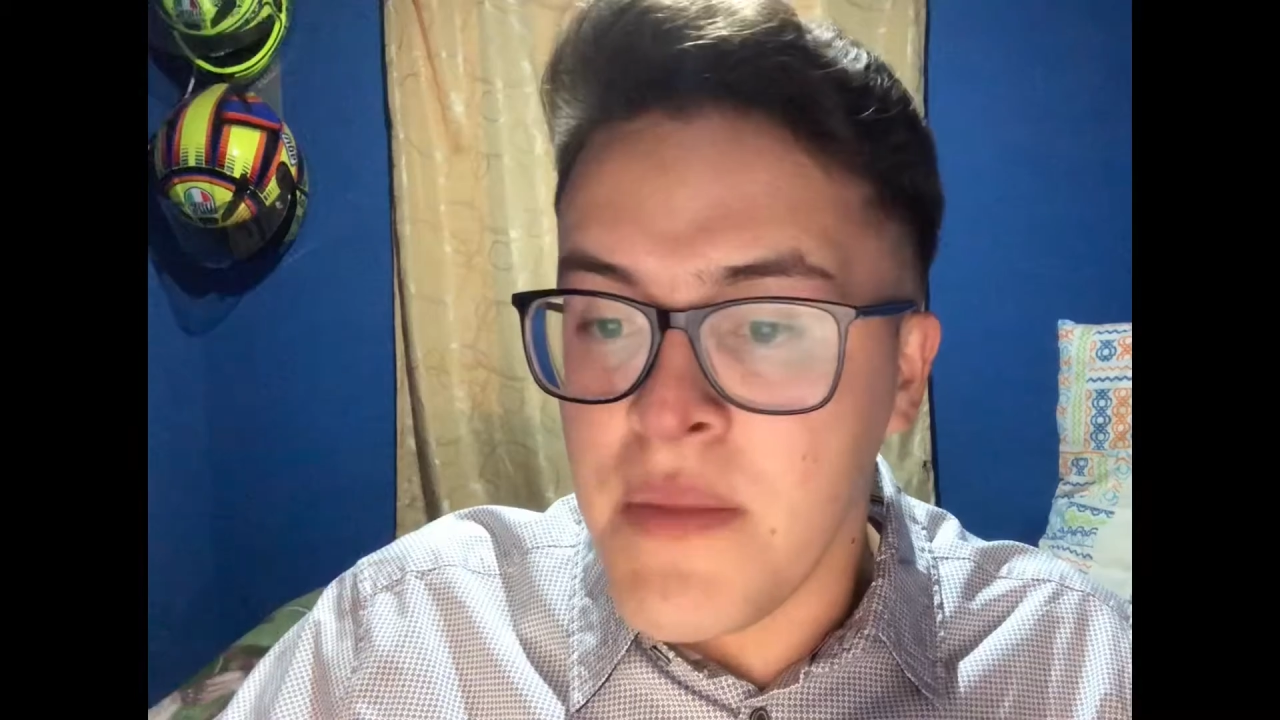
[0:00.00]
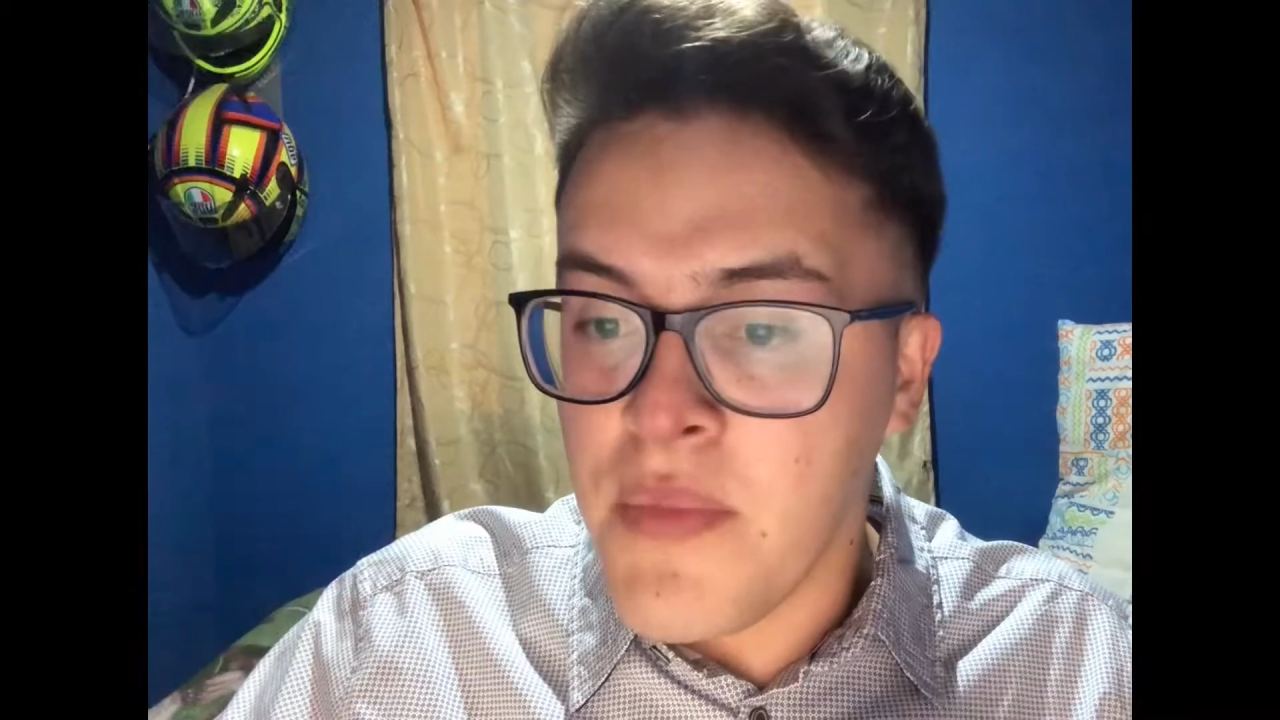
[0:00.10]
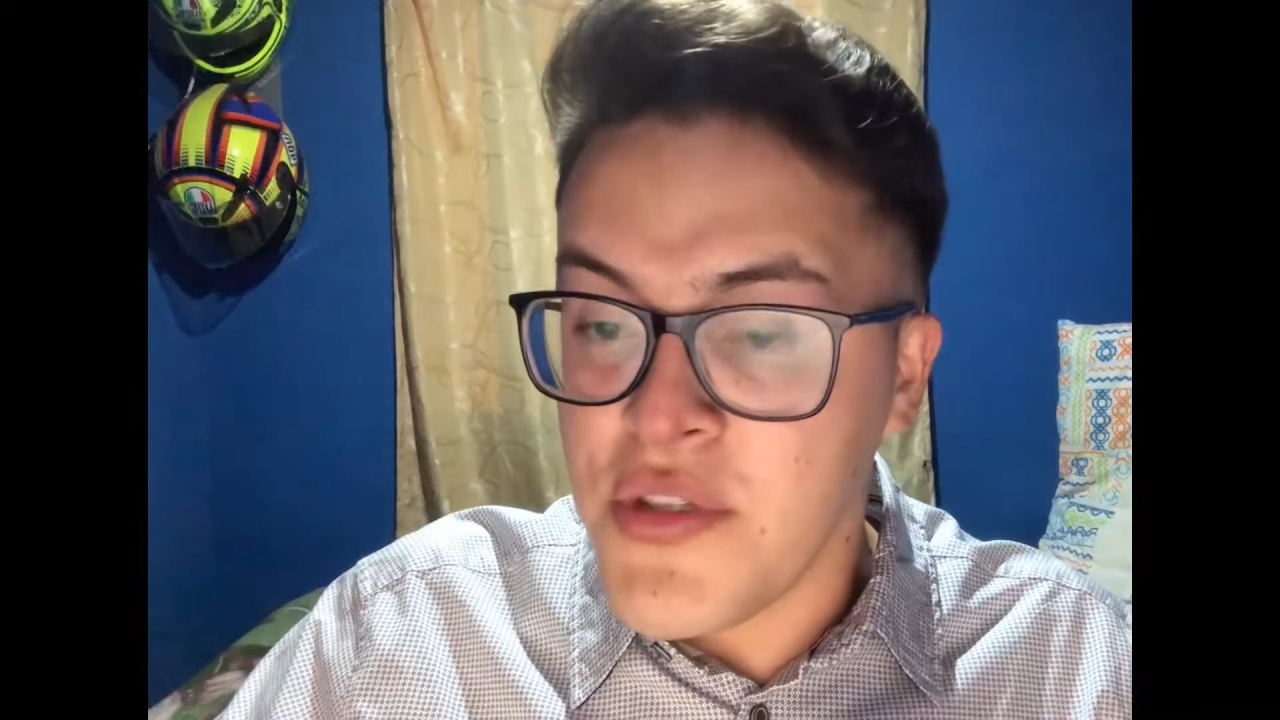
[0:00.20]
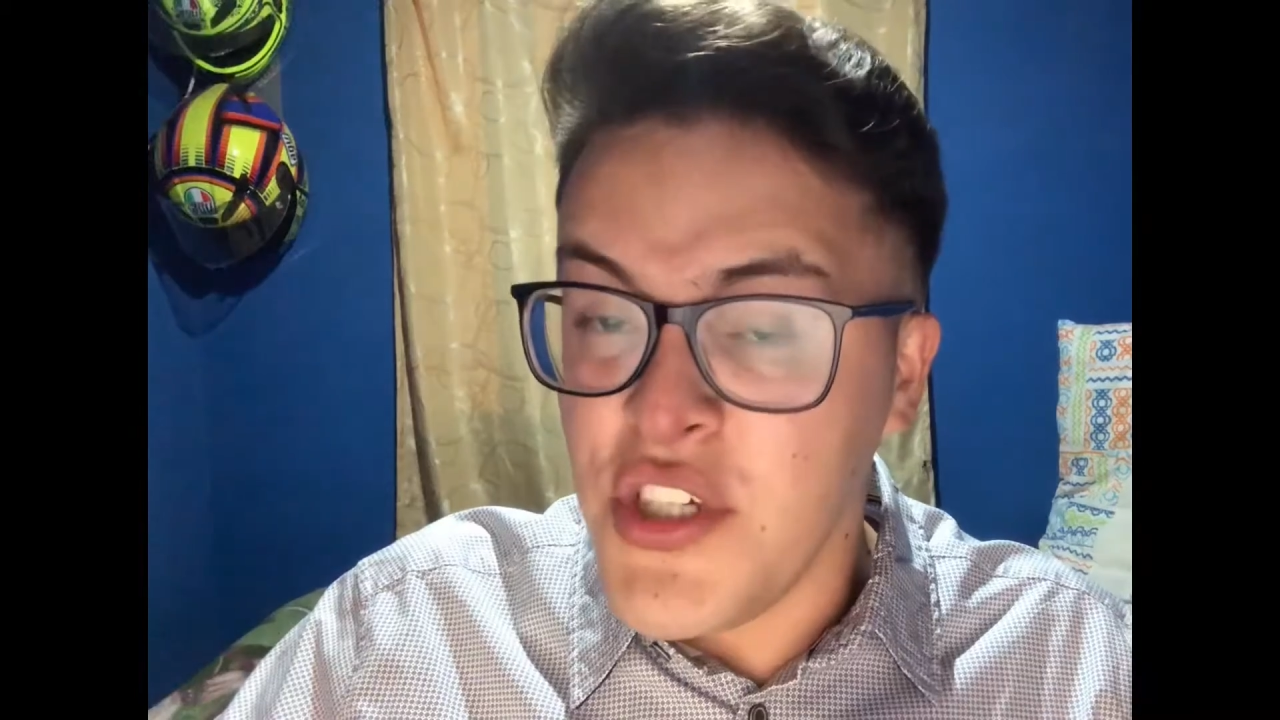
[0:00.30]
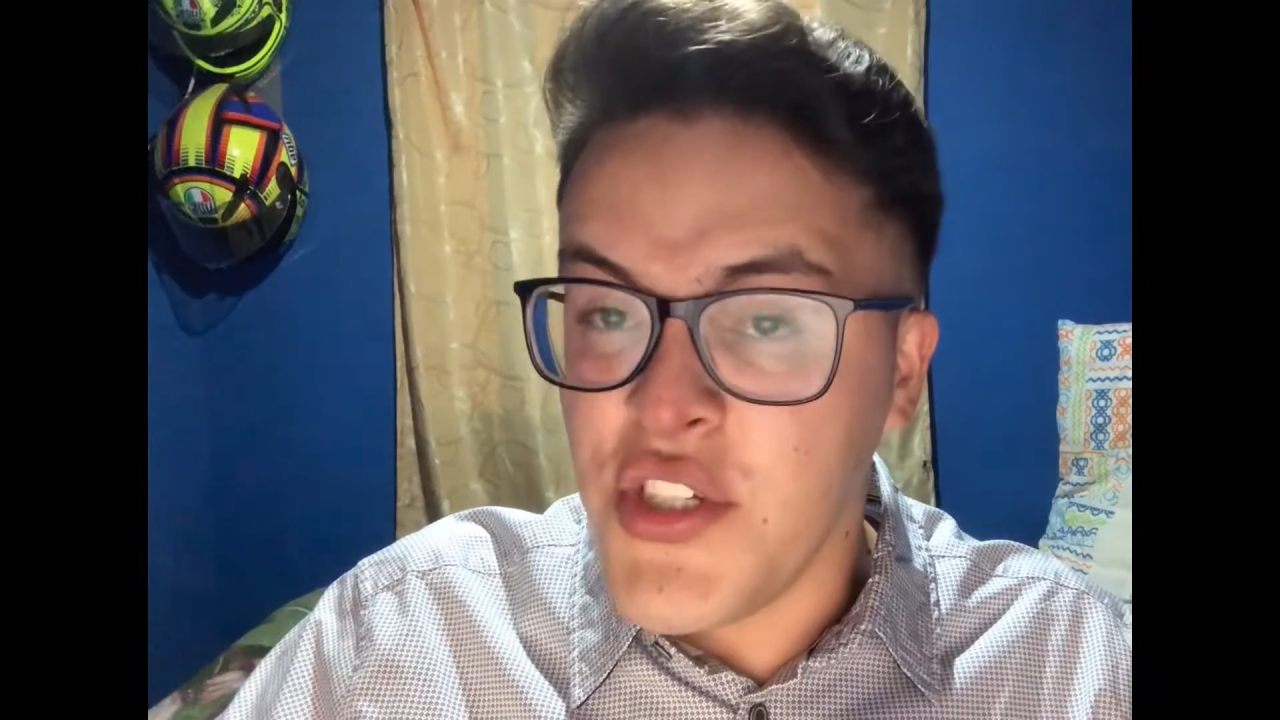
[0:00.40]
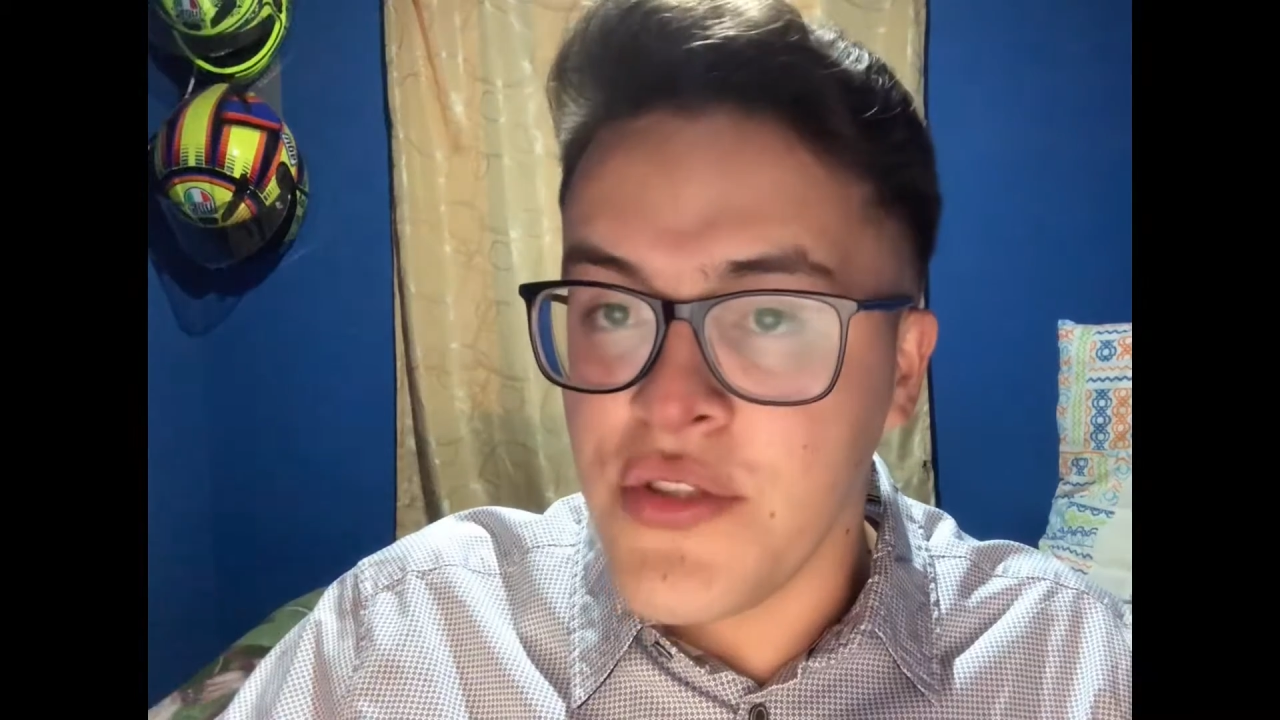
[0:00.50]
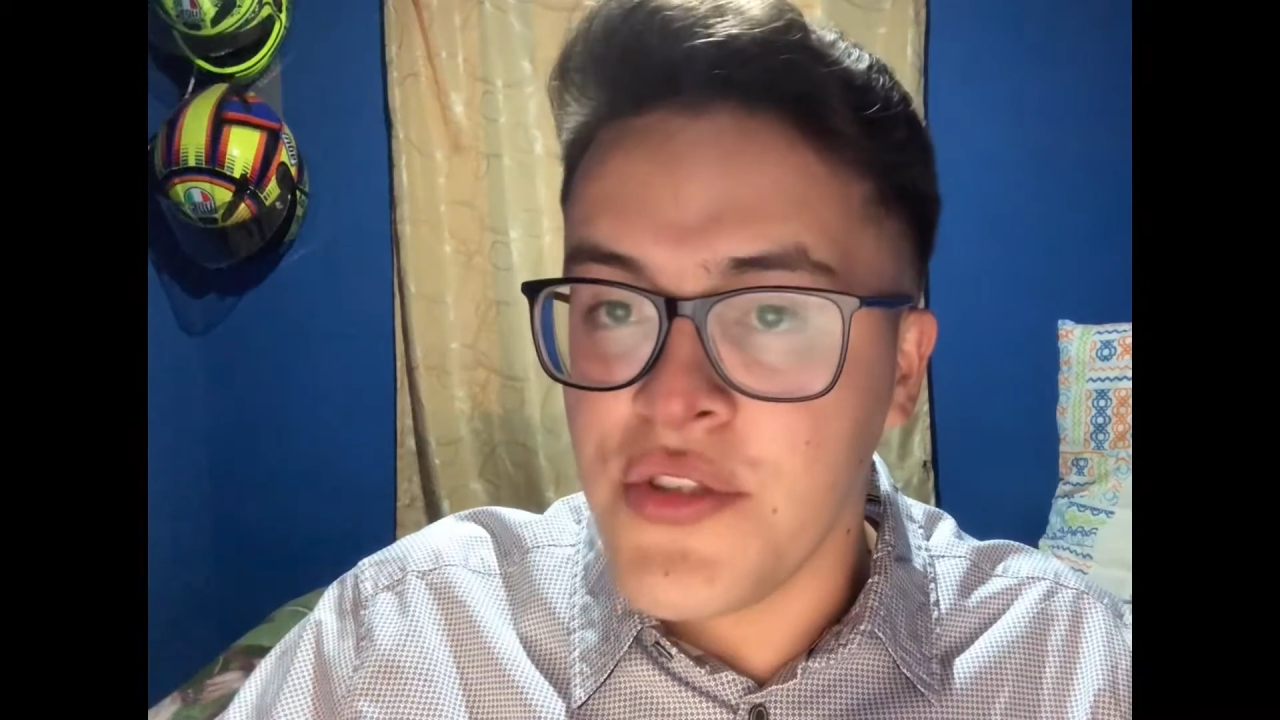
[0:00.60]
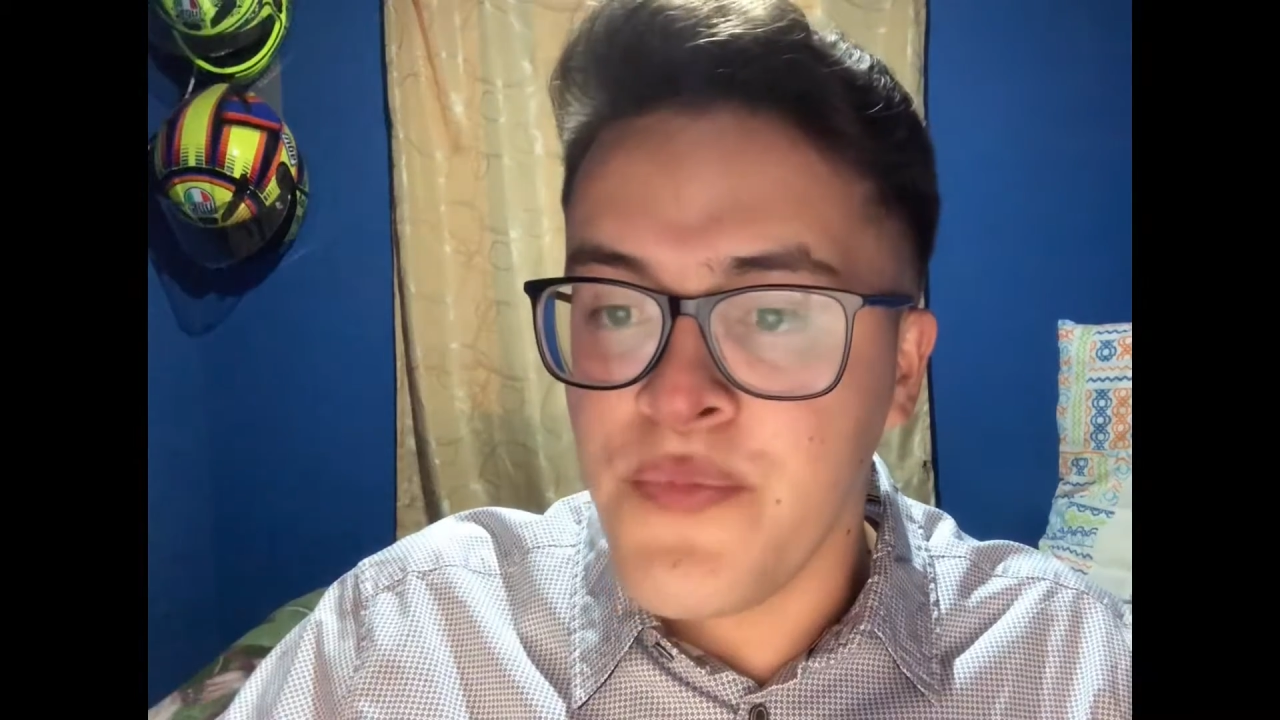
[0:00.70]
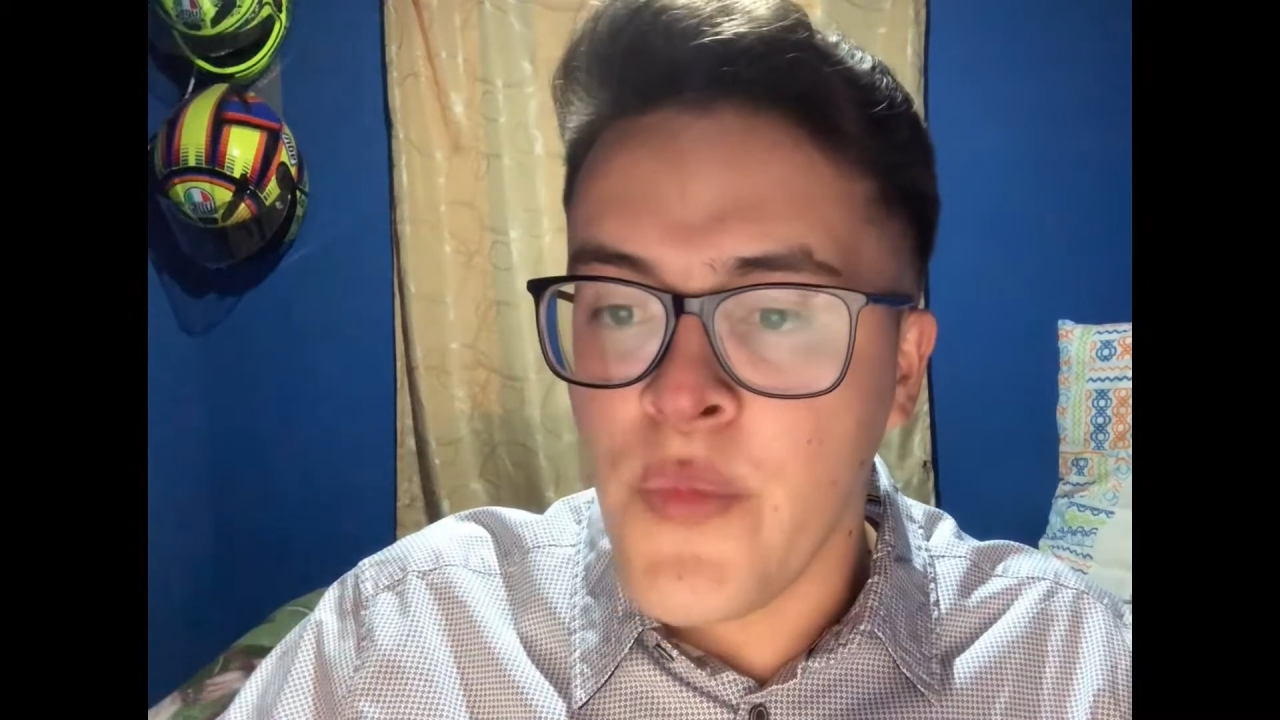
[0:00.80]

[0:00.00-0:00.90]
positions